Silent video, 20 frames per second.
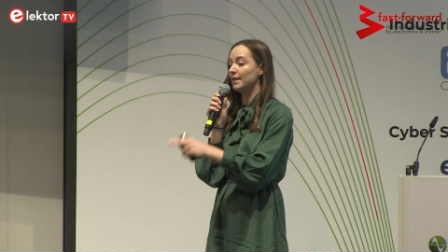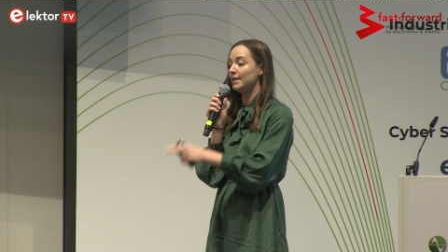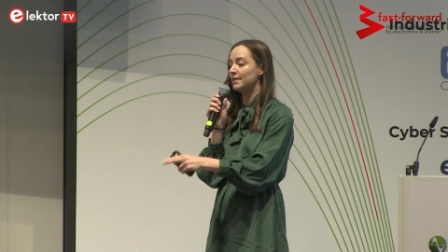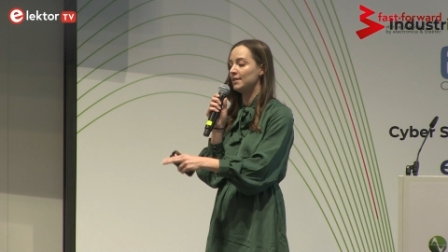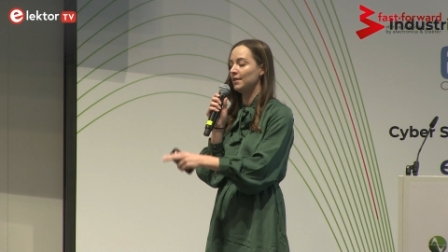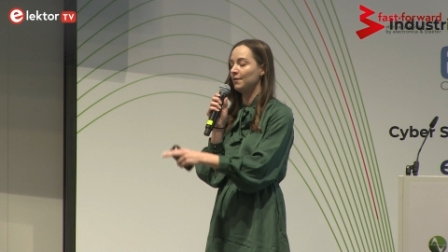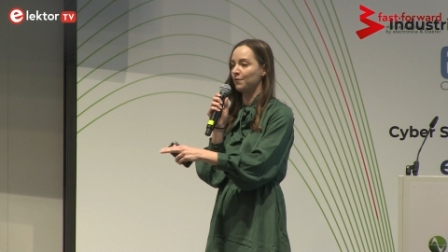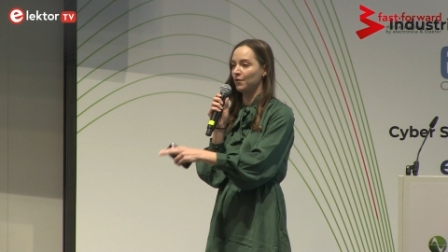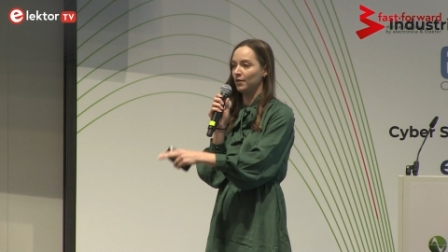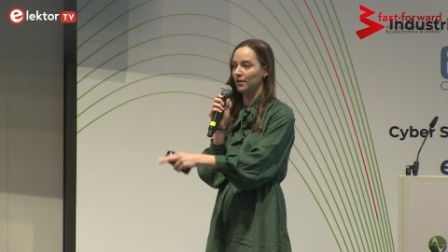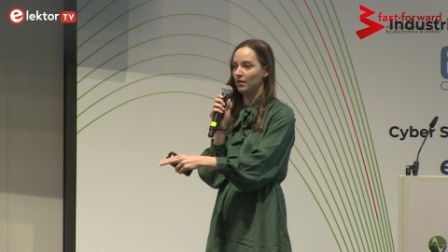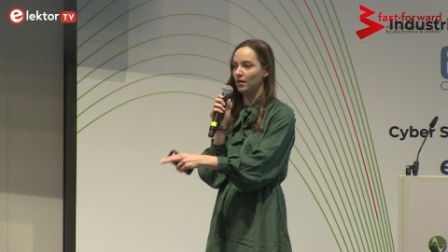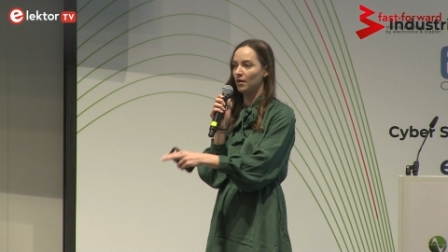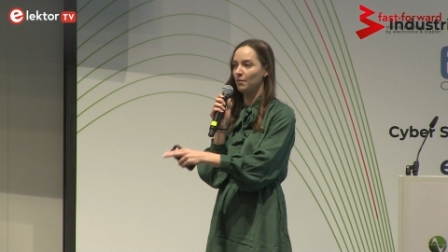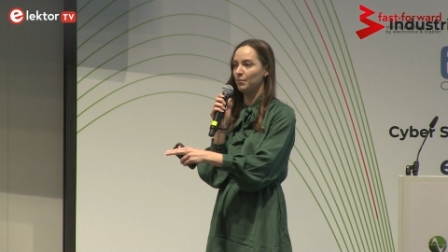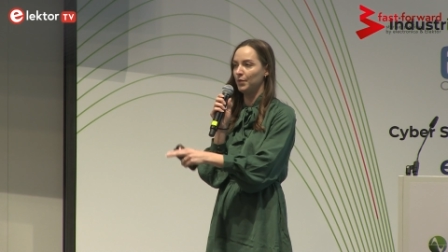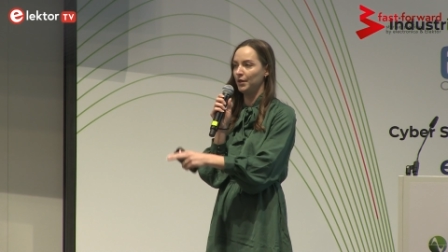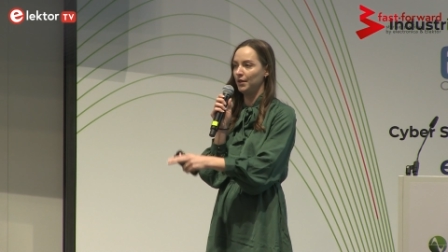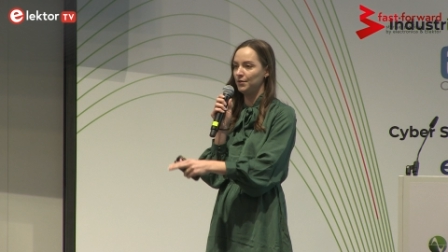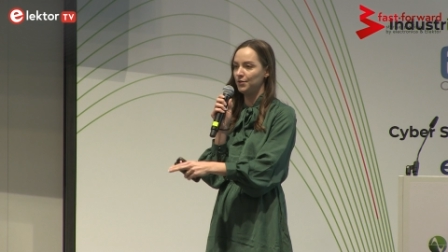easy for the
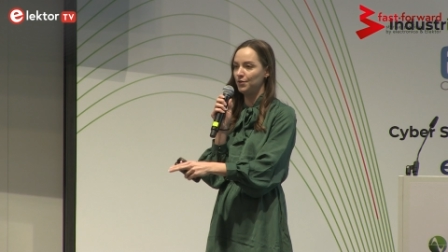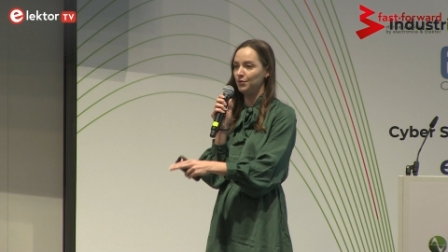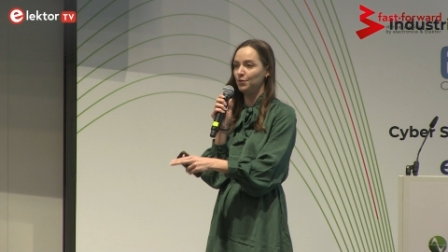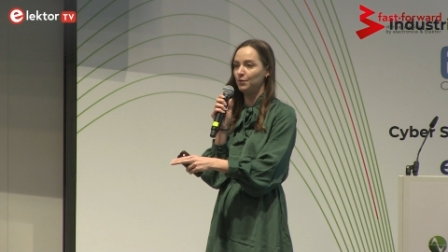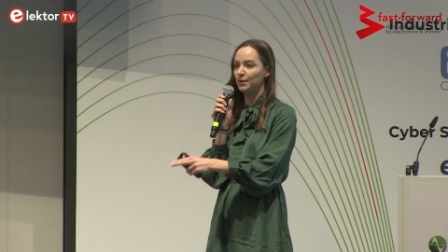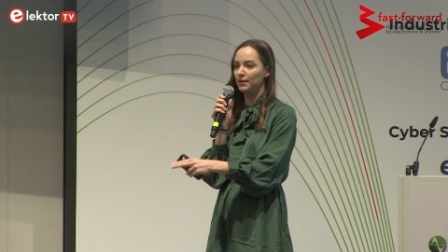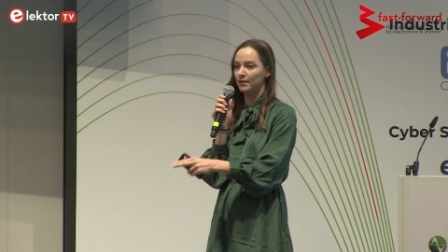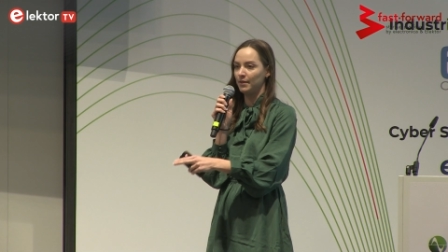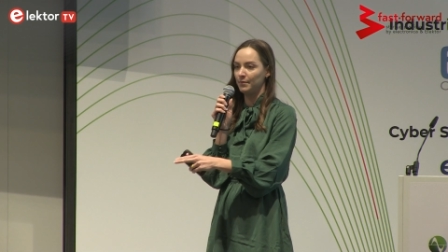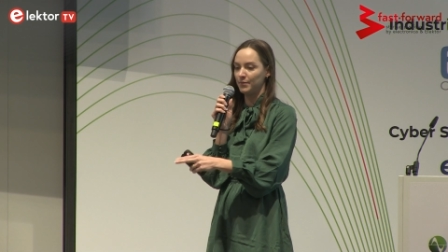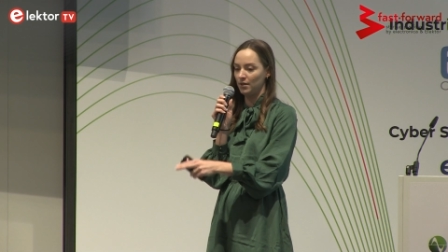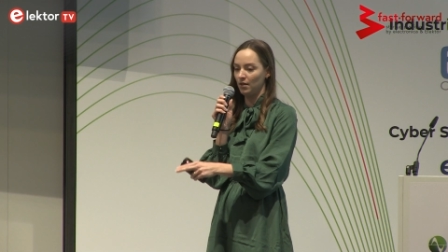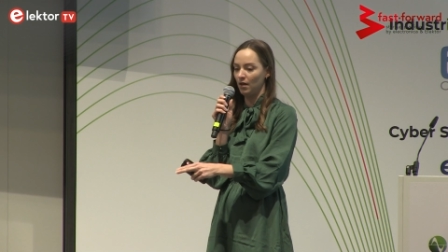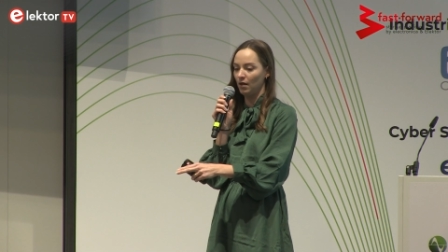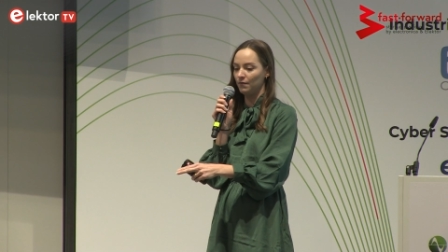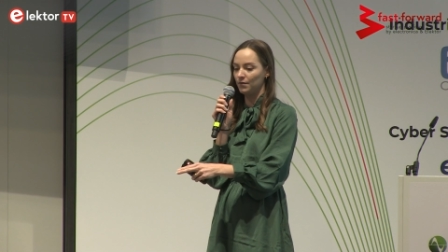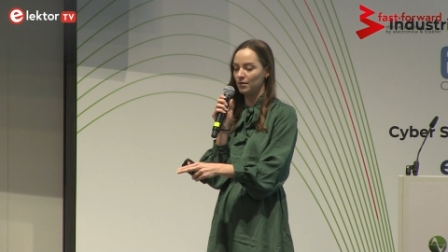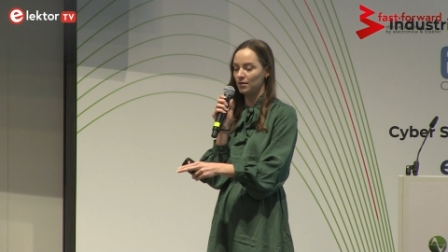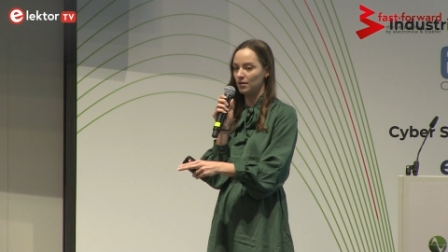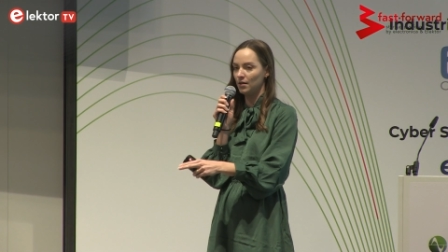company to do it
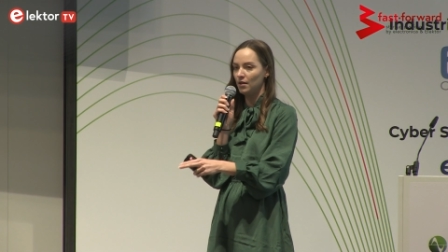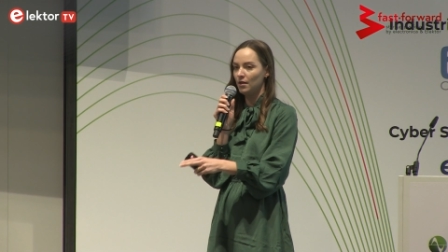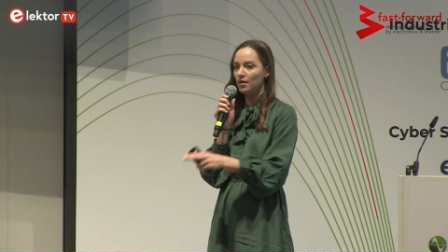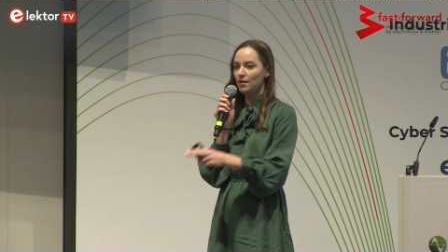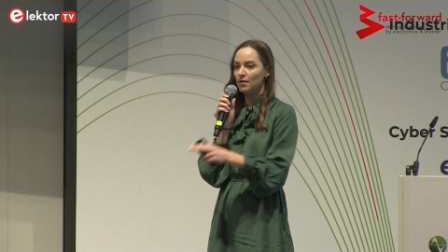themselves.